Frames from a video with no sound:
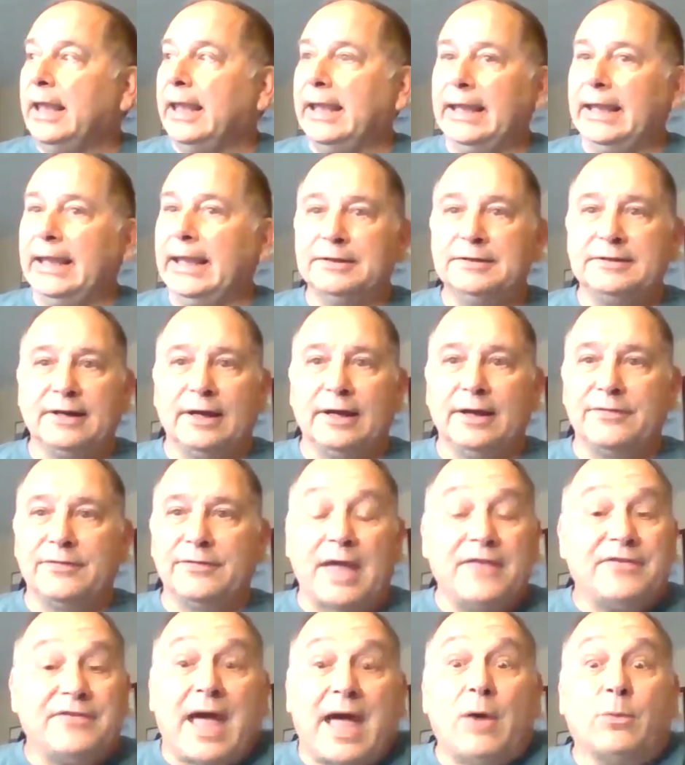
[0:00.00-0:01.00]
And uh,
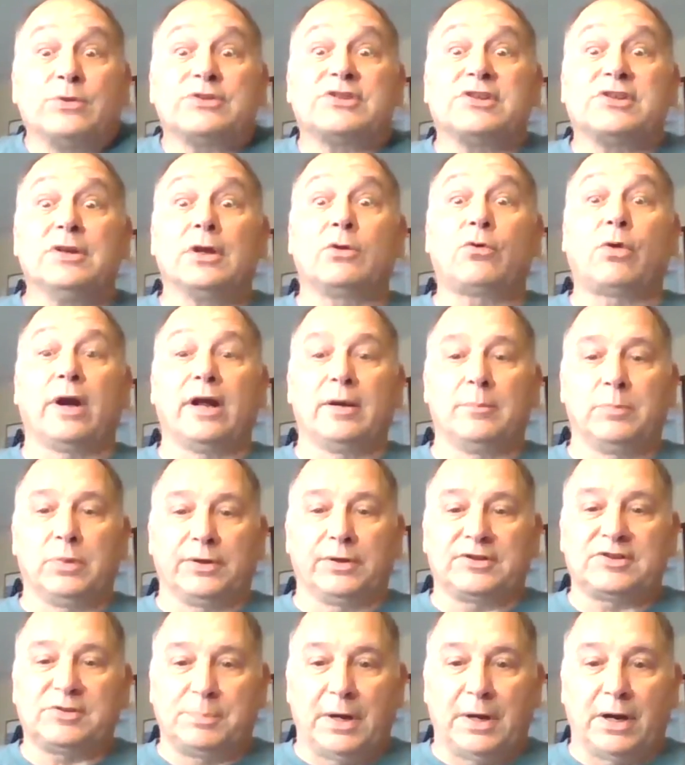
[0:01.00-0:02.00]
that, that was an
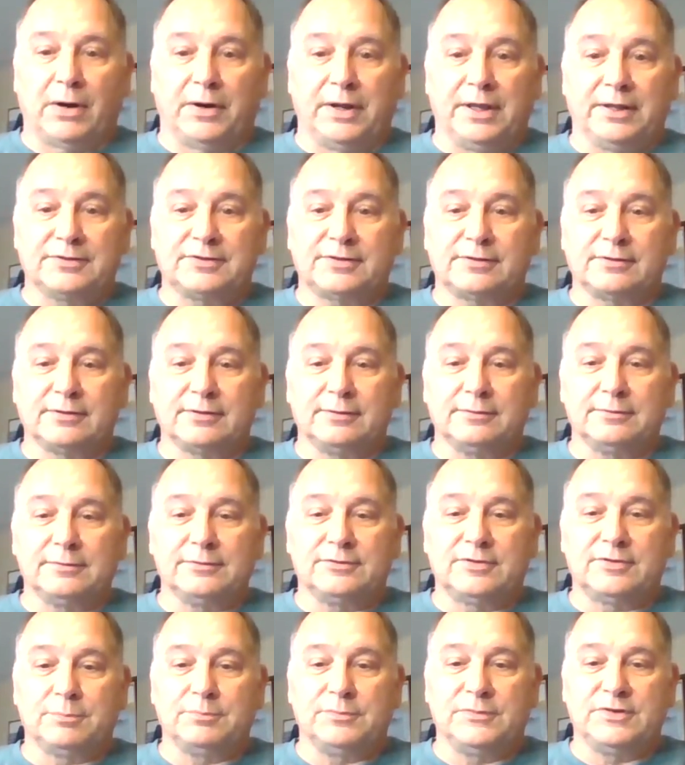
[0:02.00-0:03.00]
incredible experience
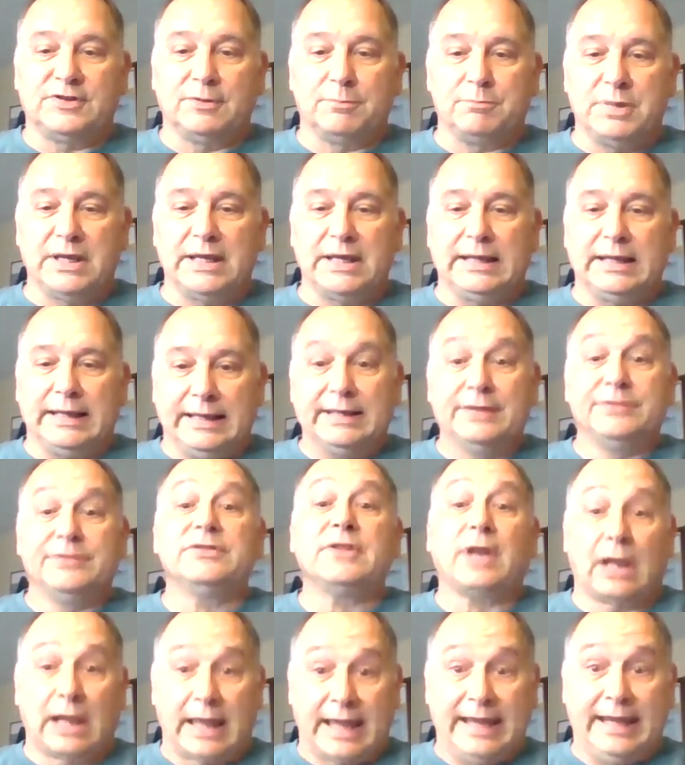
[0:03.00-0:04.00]
to, to be
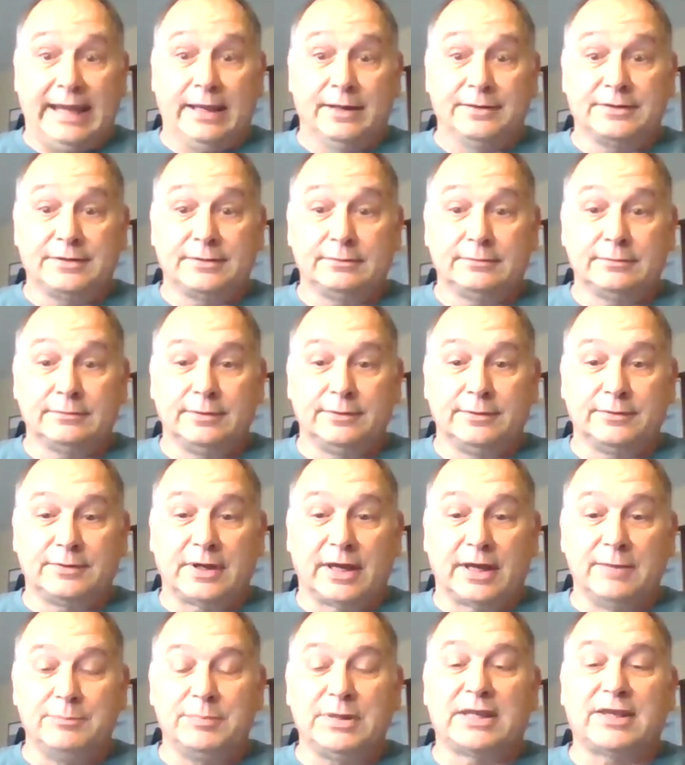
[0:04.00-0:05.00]
in the land,
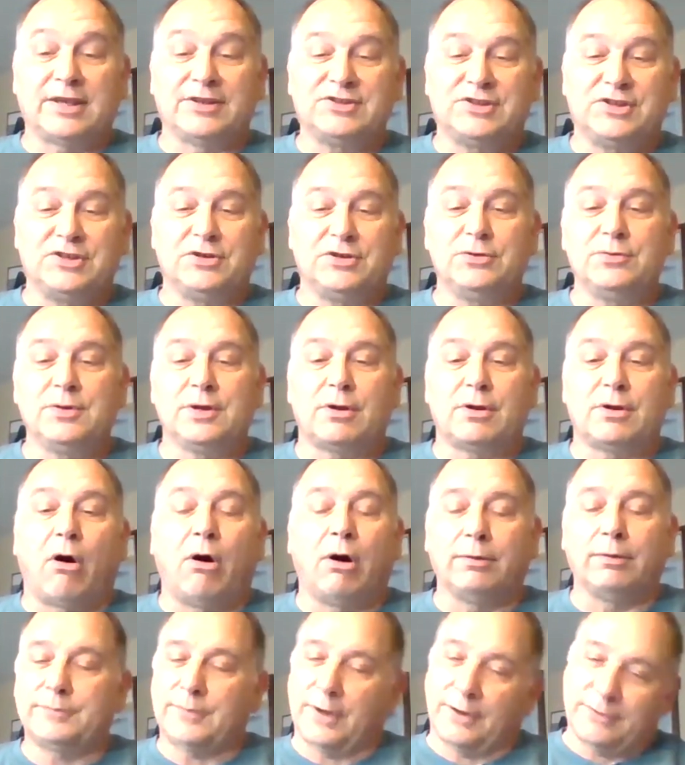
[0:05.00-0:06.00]
okay, because you had,
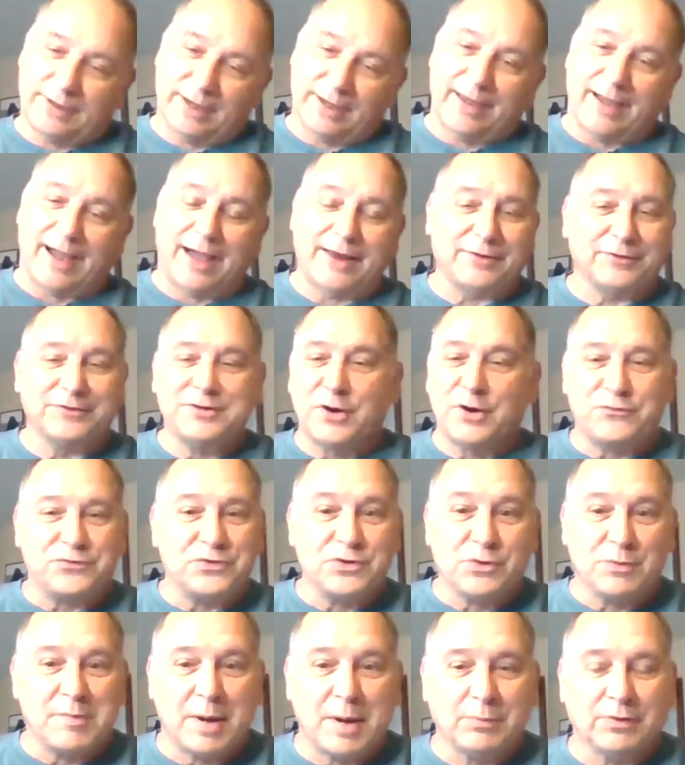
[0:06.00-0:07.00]
all, okay, I don't know
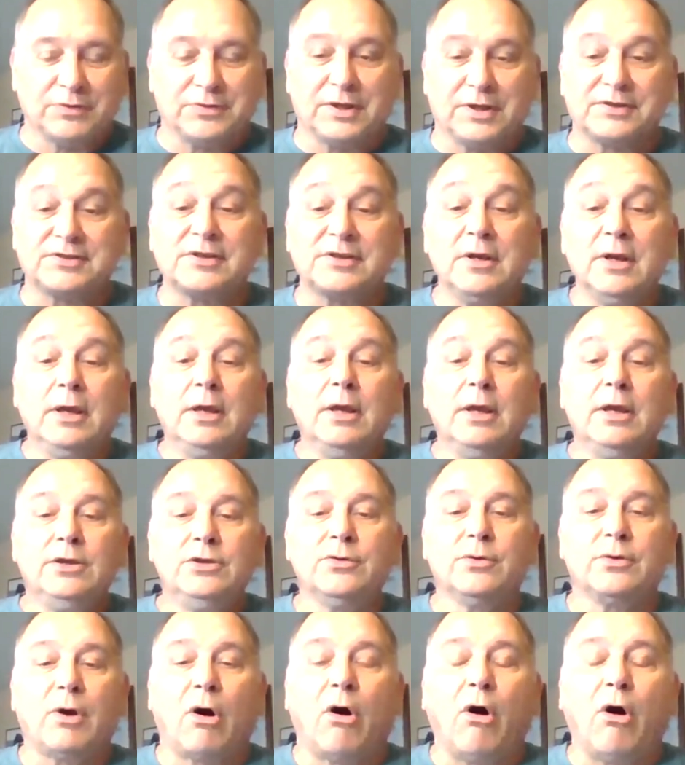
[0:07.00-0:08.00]
if you remember this,
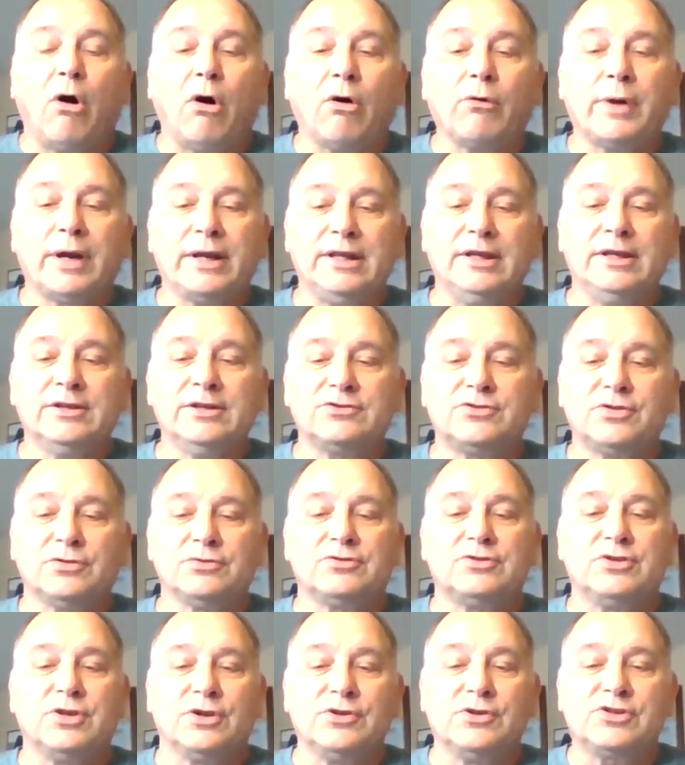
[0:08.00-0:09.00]
you had already
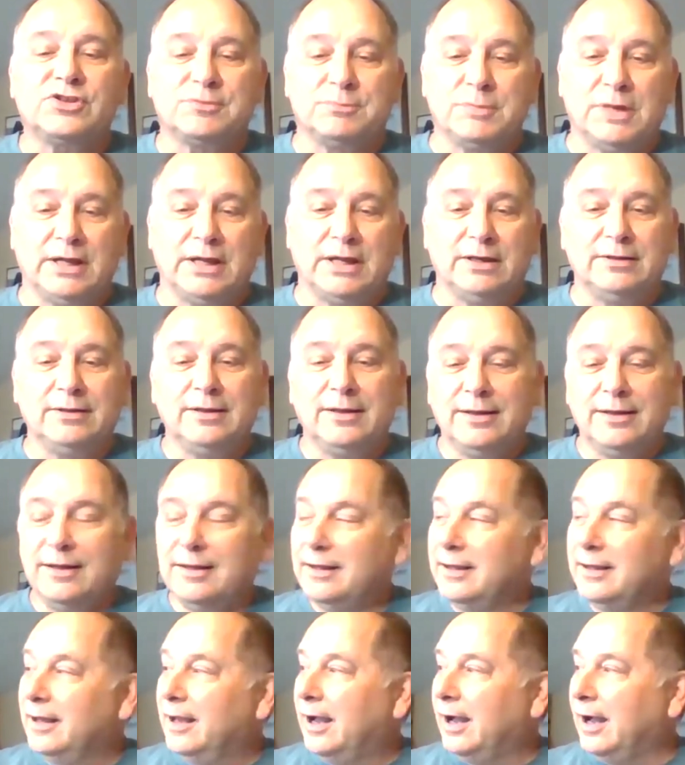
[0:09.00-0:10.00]
introduced me
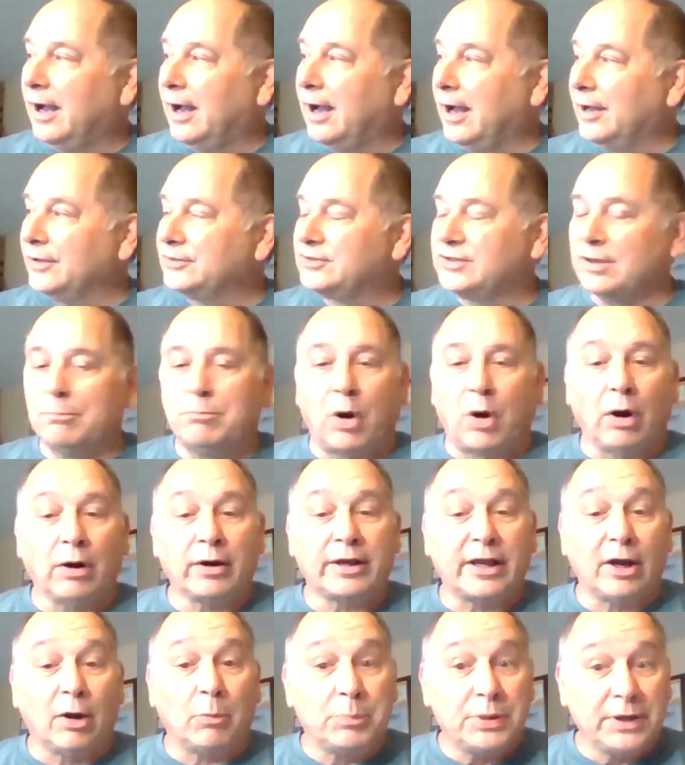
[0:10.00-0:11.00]
uh, to
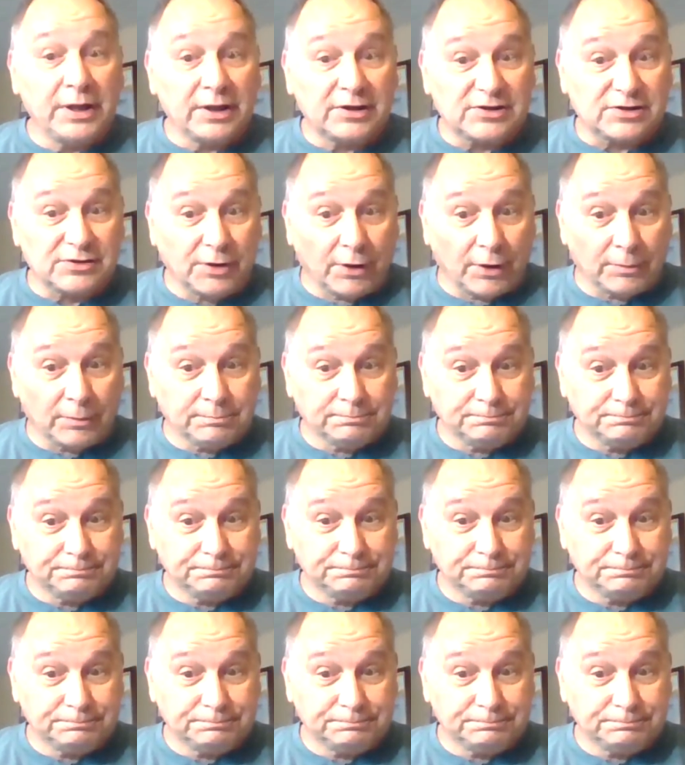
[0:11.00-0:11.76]
Bargil Pixner.